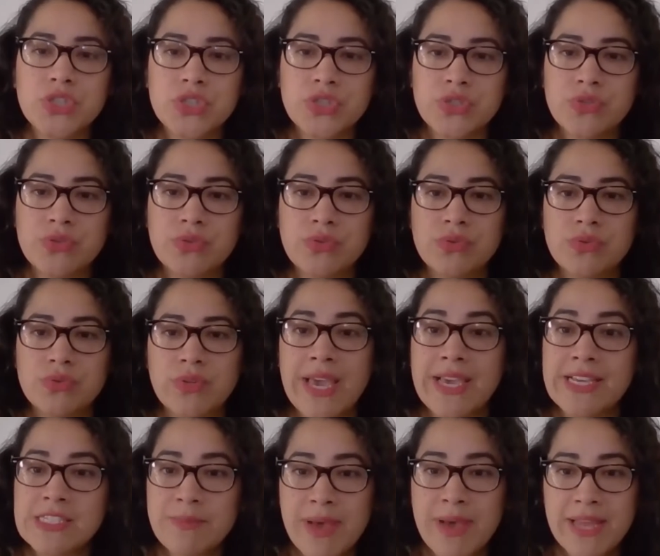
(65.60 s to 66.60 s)
to
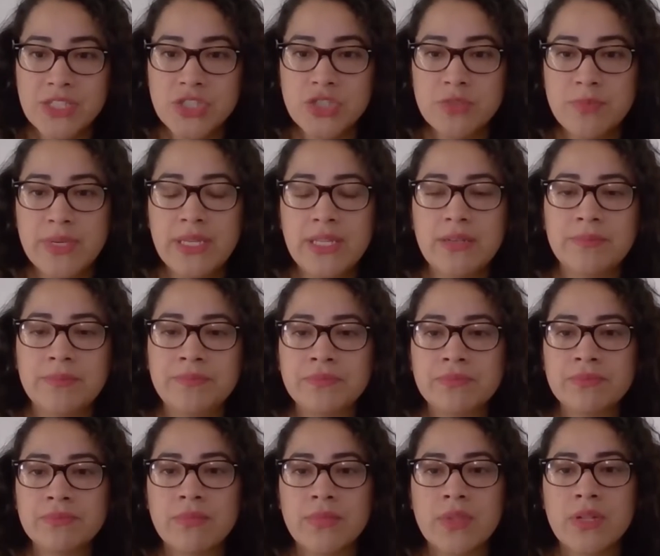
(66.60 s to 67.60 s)
case management.
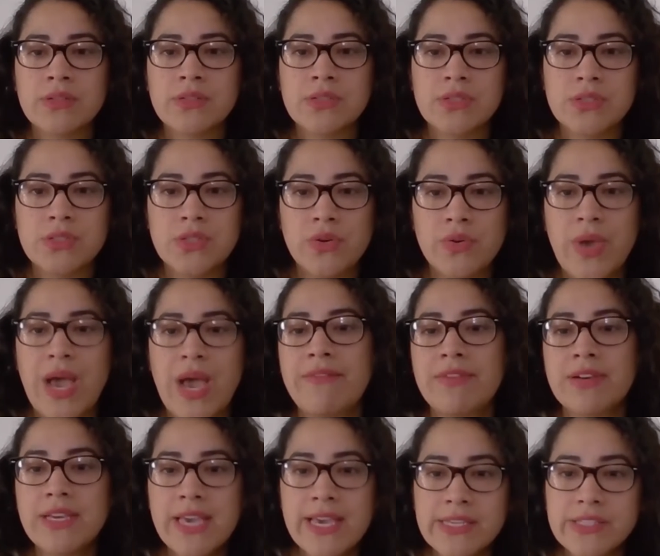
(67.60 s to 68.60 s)
So I
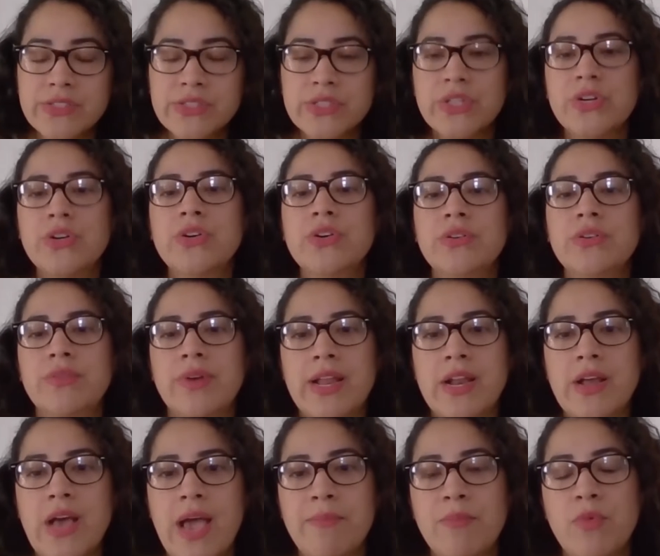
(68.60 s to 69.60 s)
have a caseload,
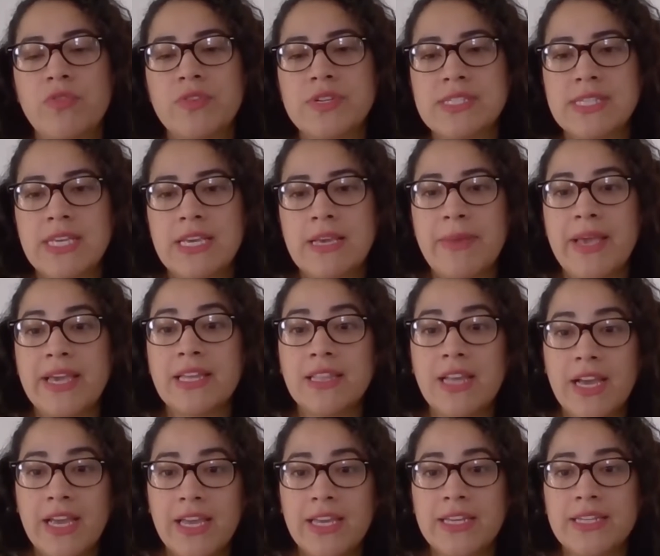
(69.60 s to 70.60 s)
right? I'm overseeing my
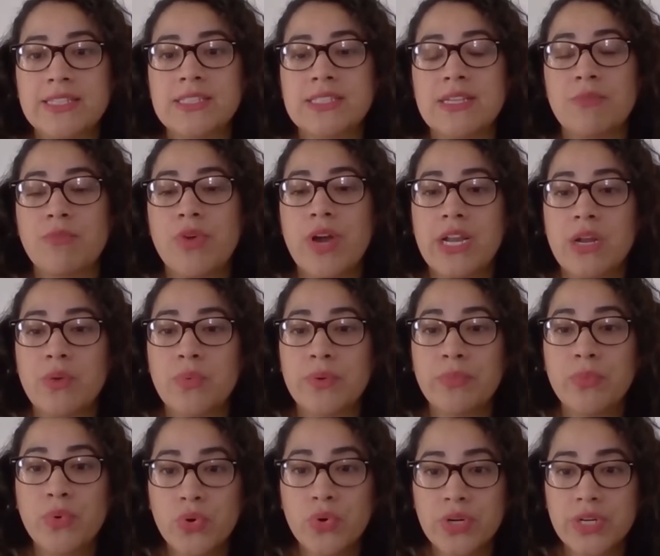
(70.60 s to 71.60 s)
clients. I'm writing
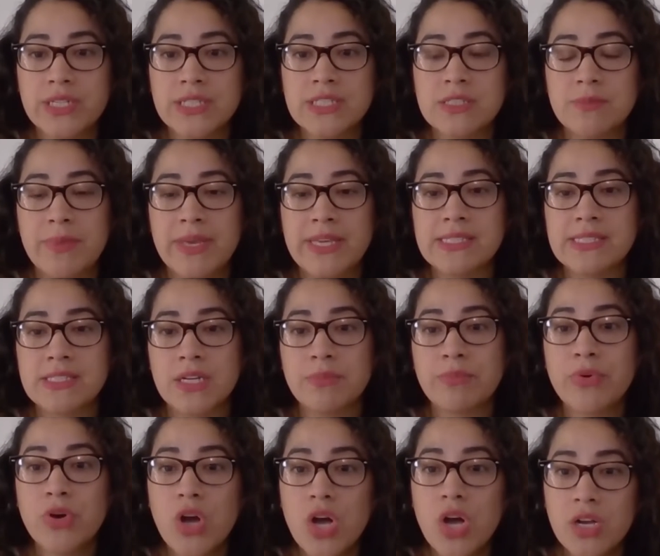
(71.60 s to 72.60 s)
reports based on
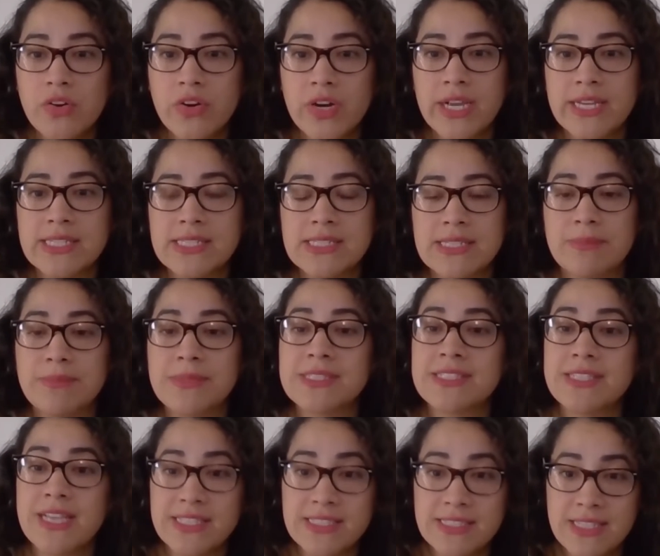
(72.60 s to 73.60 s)
progress. I'm
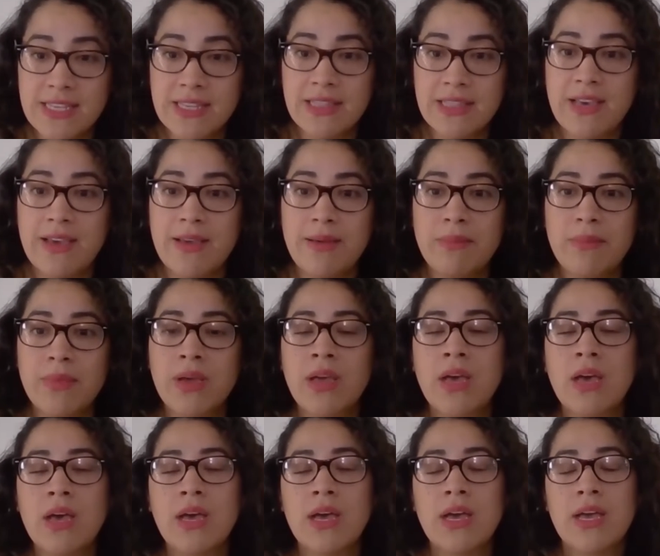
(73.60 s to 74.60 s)
assessing them.
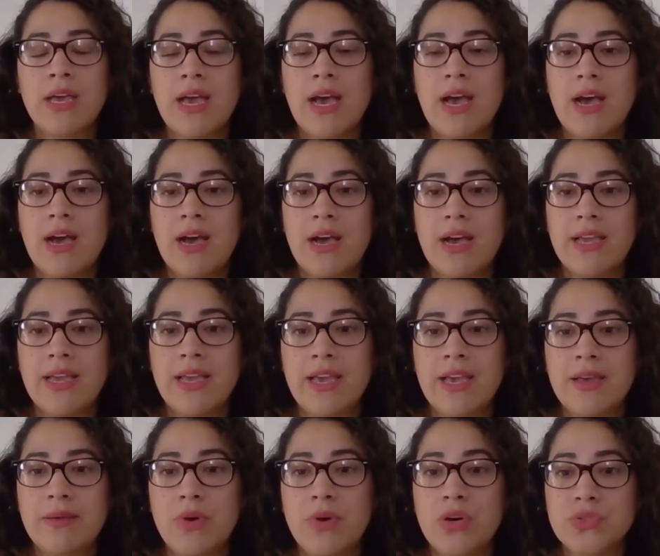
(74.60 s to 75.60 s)
I
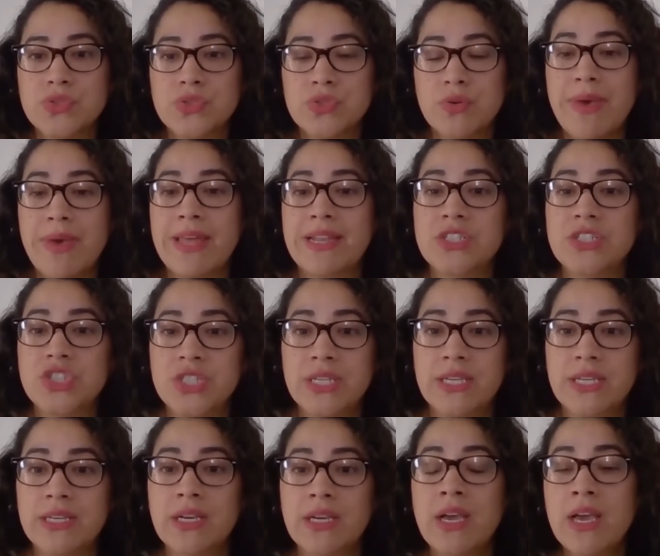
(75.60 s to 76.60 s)
am also
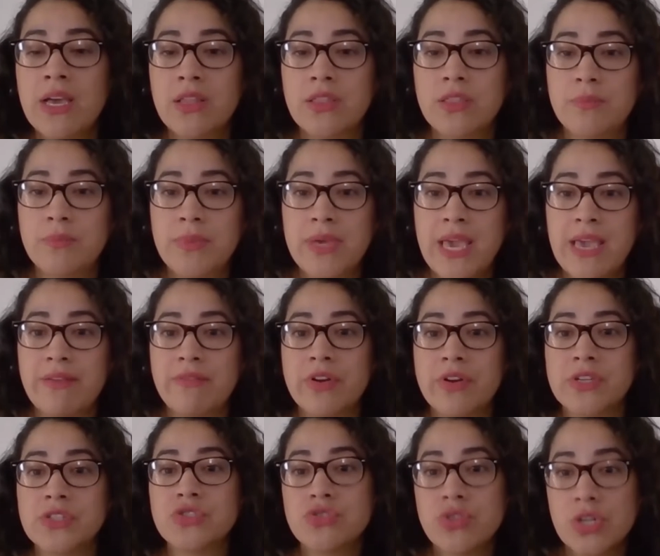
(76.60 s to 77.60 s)
managing the behavior
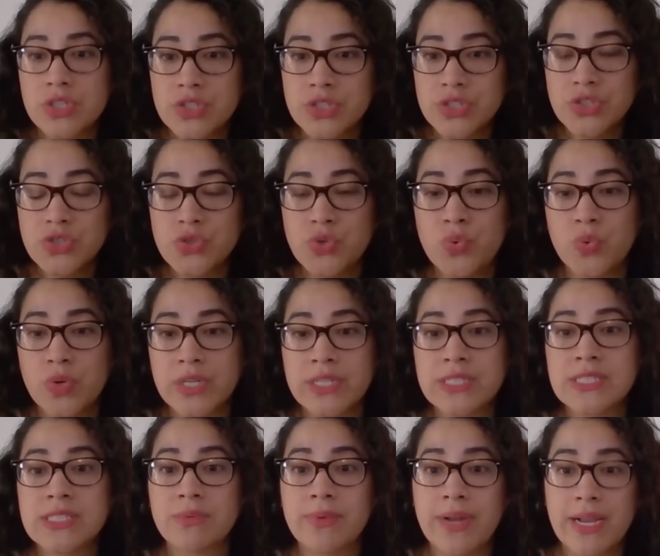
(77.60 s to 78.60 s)
instructors who
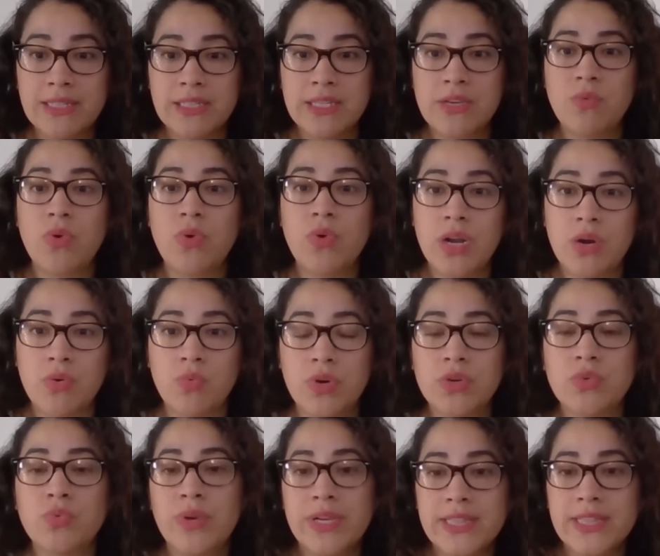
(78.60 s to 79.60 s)
work directly
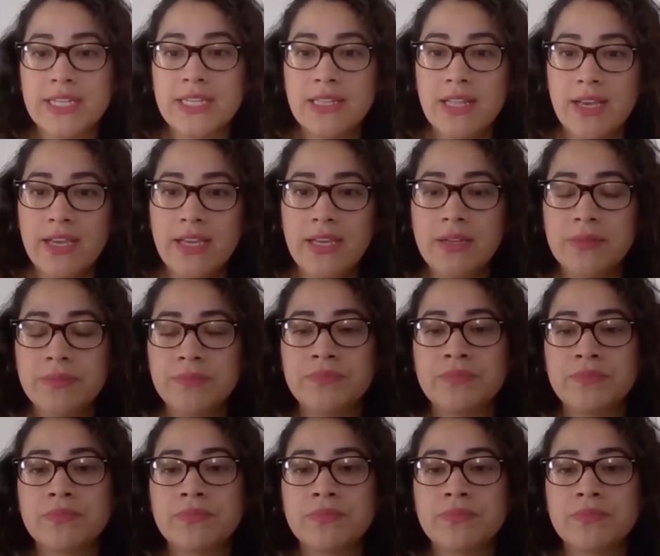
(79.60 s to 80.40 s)
one-on-one with the client.